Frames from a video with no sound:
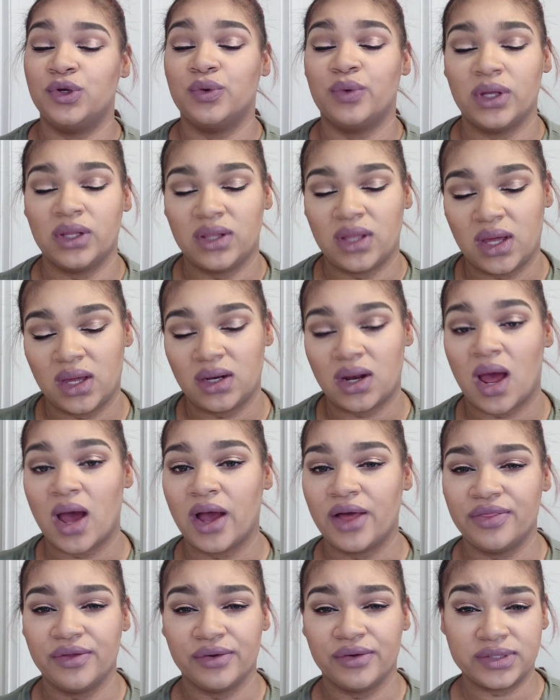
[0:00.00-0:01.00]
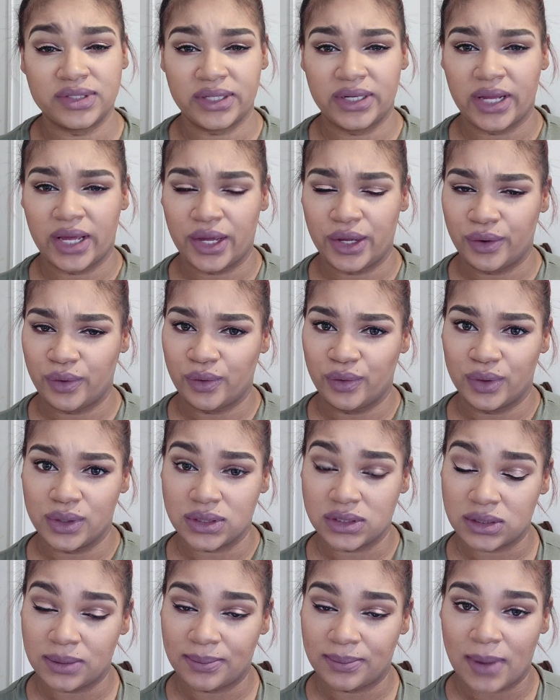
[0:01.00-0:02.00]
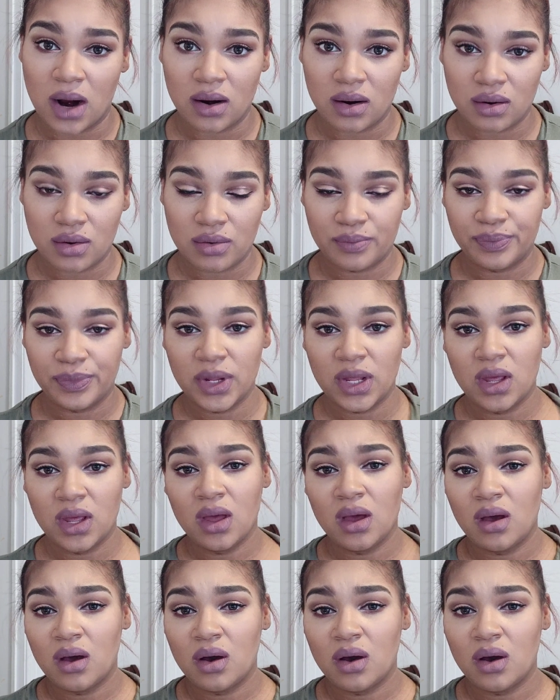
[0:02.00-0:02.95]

be doing that either today or tomorrow